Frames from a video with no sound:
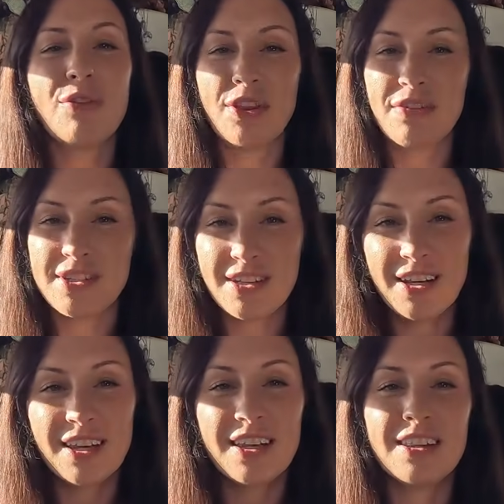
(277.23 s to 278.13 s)
or there is a
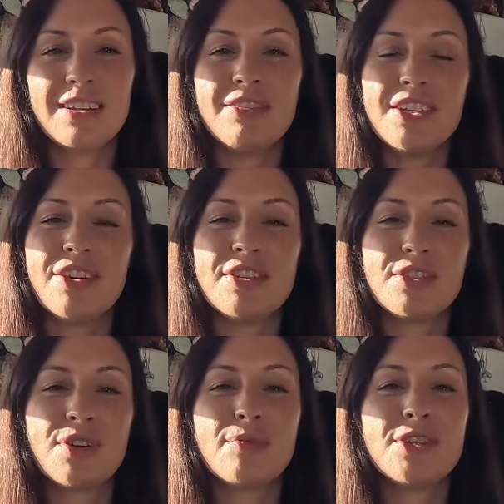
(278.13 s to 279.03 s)
link in the video
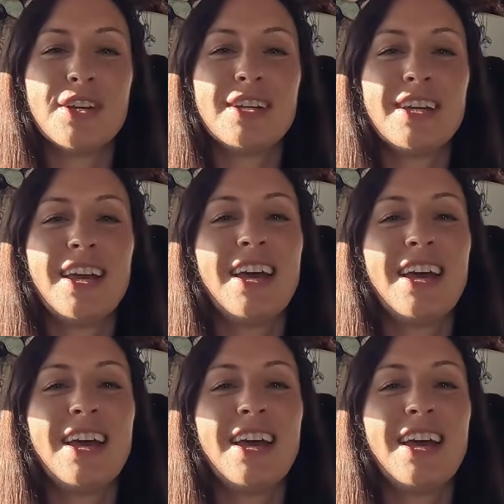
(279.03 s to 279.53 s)
description.